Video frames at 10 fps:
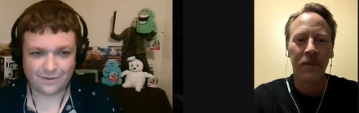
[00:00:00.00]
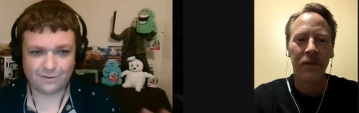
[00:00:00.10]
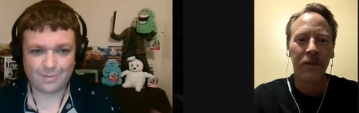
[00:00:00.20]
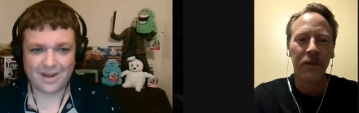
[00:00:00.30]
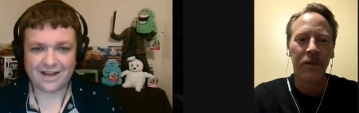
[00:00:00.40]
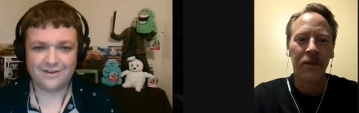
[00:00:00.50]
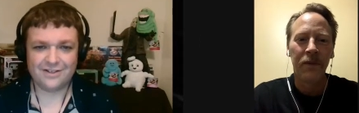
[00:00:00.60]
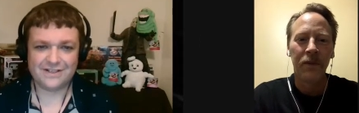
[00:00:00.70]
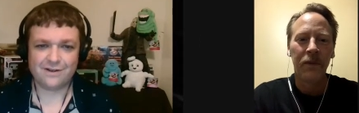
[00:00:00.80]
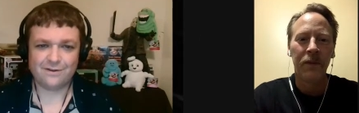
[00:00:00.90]
Speaker 1: throwback, I'm just
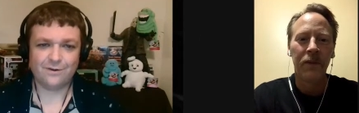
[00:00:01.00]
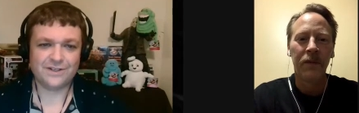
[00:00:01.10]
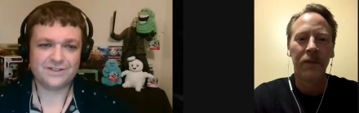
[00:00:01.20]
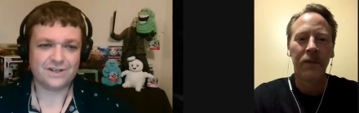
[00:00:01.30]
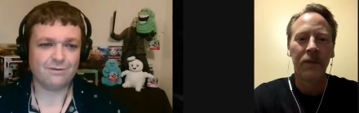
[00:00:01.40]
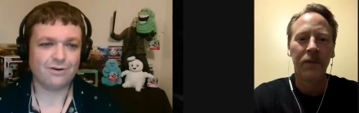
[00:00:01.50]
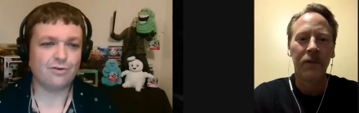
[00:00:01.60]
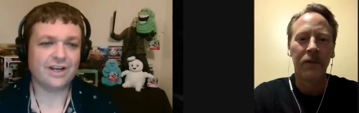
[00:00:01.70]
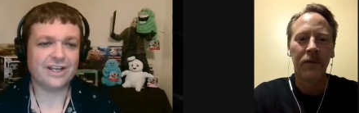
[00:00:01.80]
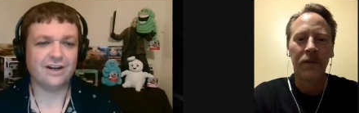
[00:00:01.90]
gonna throw this to you real
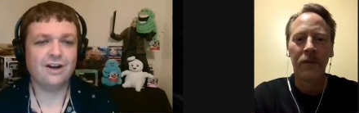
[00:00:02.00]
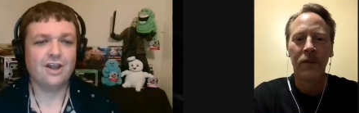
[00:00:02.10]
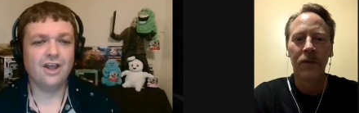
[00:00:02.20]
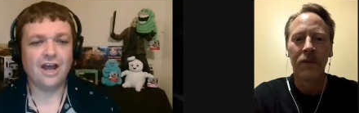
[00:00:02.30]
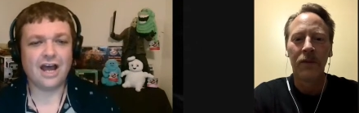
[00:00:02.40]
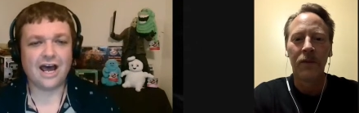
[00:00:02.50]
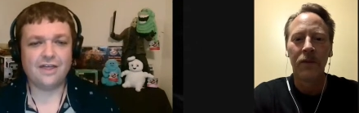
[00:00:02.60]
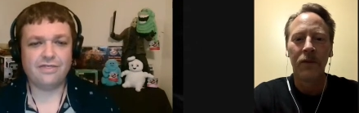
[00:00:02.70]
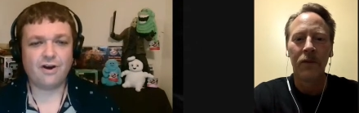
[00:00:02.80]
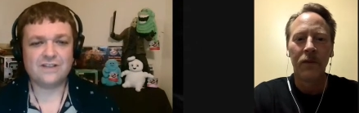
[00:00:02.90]
quick here. Uh,
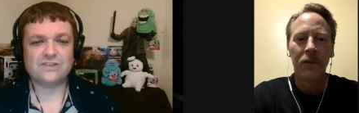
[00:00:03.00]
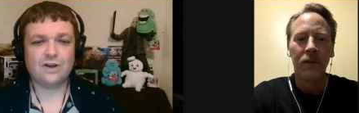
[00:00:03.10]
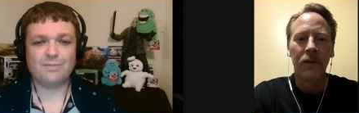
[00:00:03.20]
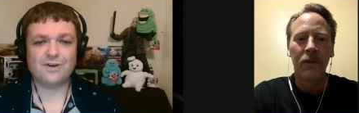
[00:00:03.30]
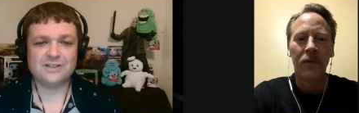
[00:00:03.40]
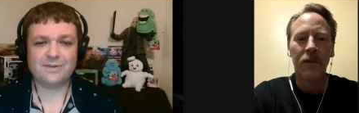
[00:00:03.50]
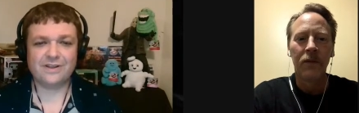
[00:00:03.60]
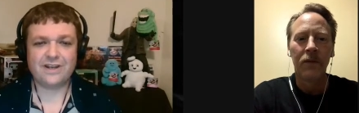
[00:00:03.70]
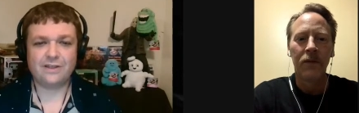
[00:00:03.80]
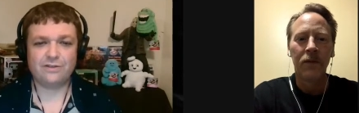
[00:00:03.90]
thoughts on a
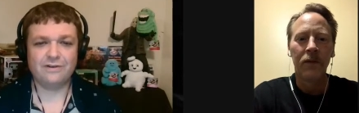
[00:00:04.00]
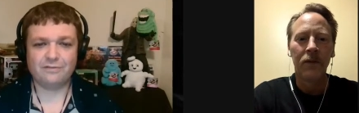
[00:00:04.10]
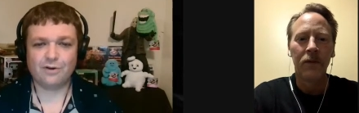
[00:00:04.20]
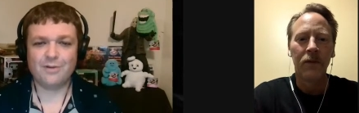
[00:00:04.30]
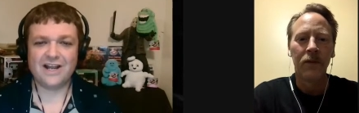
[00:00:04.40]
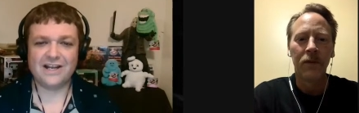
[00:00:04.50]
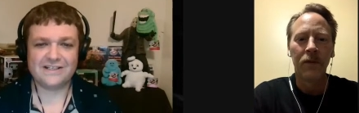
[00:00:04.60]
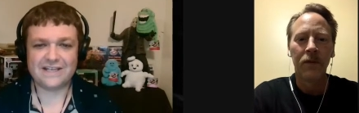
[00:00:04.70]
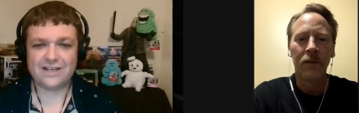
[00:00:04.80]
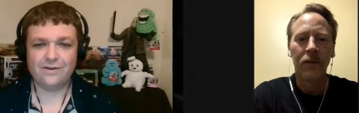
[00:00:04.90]
possibility of three former
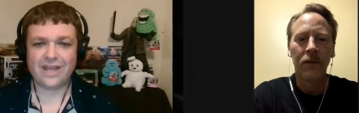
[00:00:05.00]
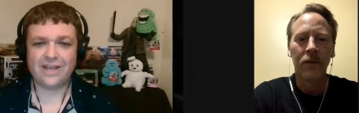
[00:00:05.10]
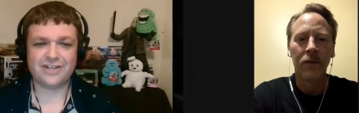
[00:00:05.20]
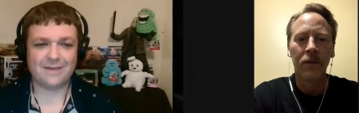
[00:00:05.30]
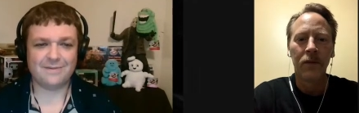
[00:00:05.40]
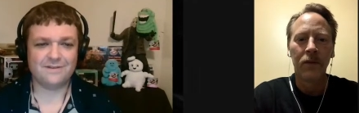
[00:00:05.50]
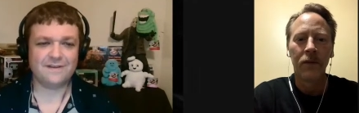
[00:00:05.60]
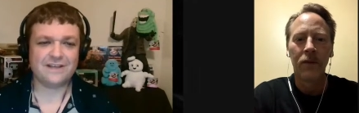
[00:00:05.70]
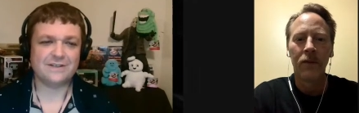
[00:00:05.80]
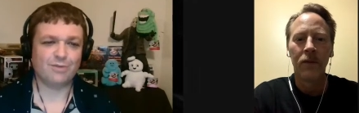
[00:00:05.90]
NXT UK champions
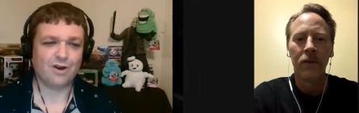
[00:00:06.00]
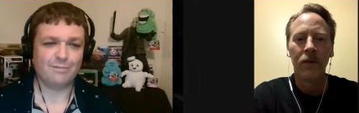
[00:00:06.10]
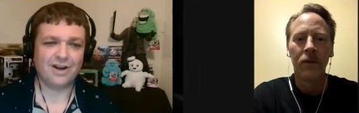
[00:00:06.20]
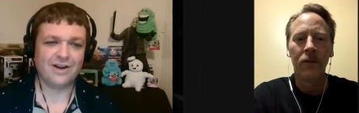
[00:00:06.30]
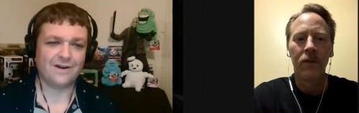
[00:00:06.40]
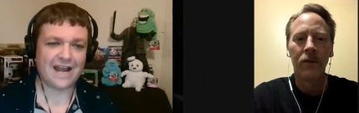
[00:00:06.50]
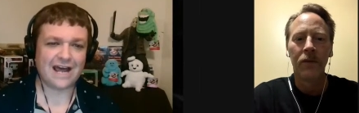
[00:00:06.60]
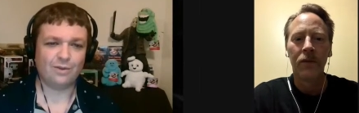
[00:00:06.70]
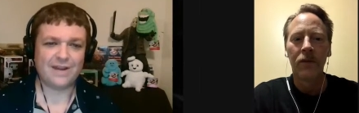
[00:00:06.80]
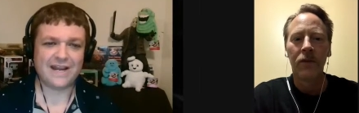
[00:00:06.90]
facing Bron Breakker at
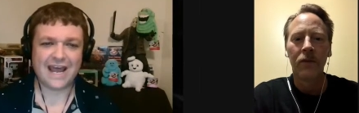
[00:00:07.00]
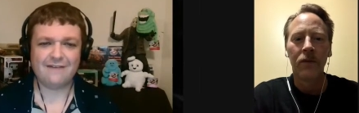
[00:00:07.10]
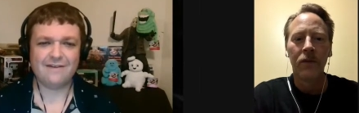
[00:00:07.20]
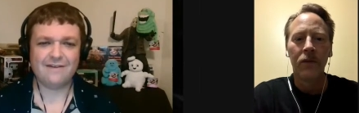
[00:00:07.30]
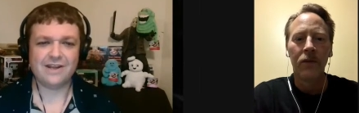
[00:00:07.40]
Halloween Havoc?